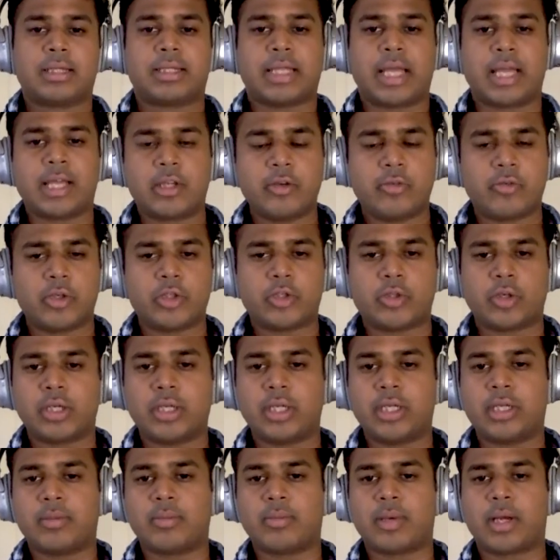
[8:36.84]
Thank you for
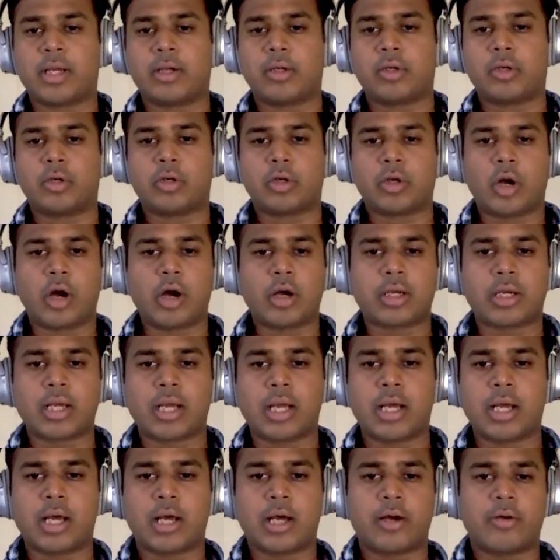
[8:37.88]
joining in my talk.
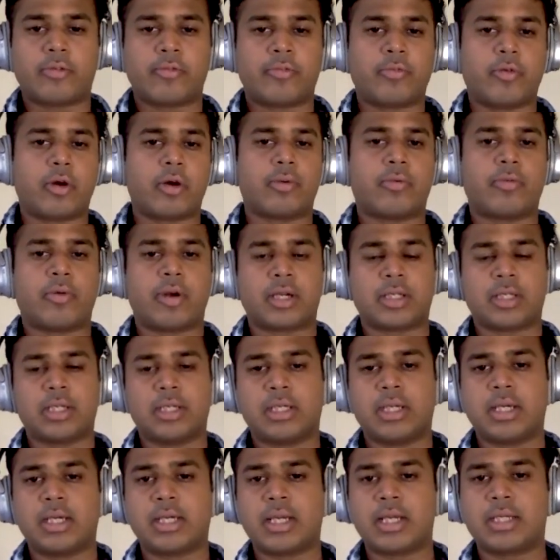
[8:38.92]
For further
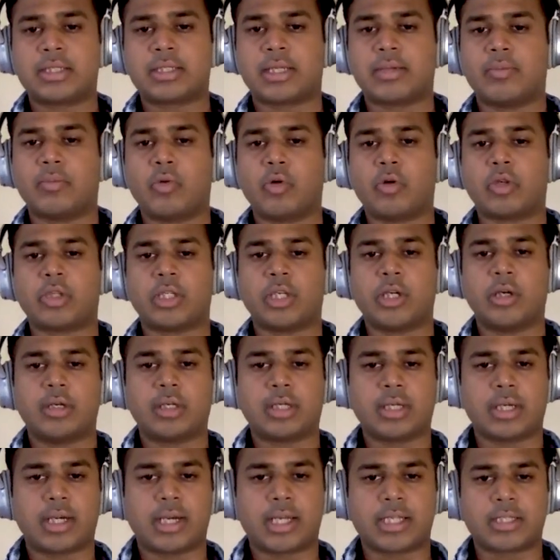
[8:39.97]
details and more
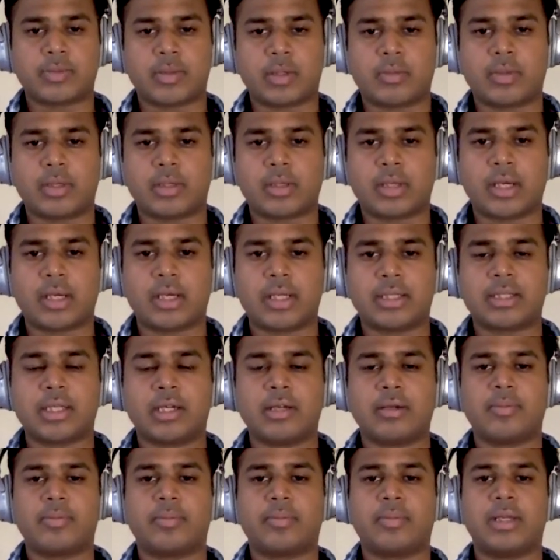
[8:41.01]
theoretical and experimental
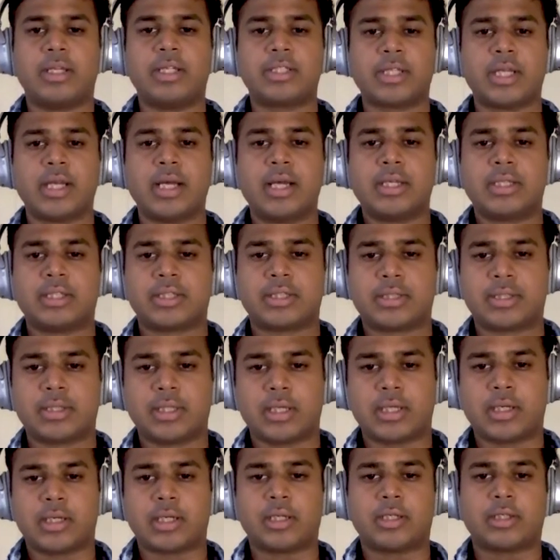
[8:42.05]
results, please
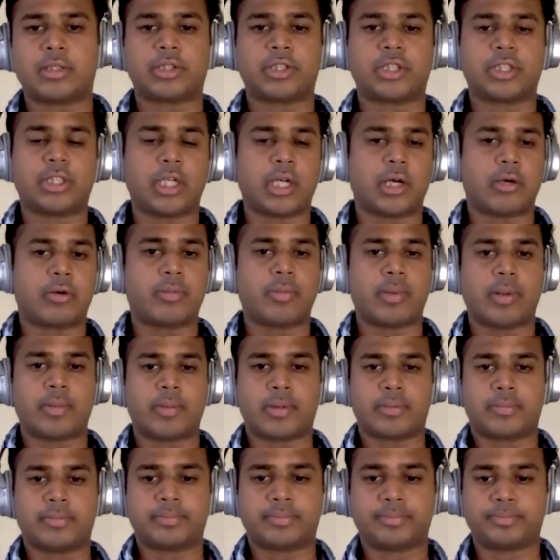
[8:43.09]
share our
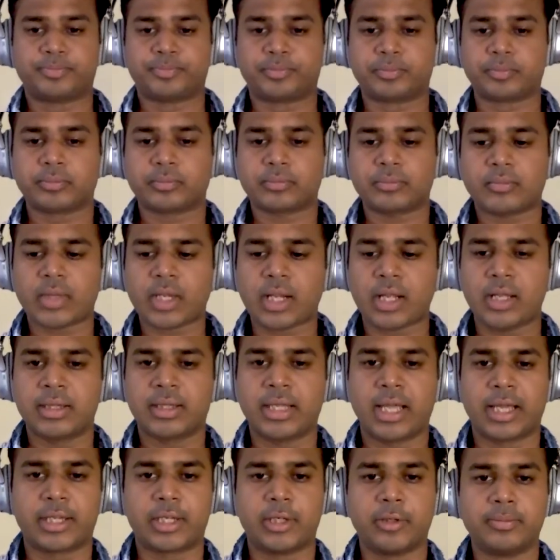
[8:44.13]
paper.
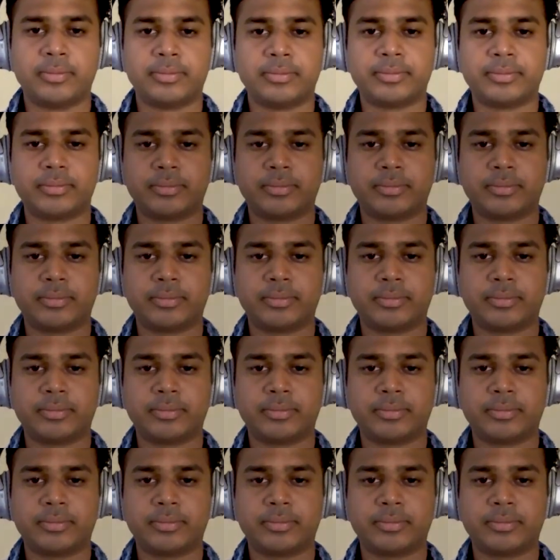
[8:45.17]
Thank you.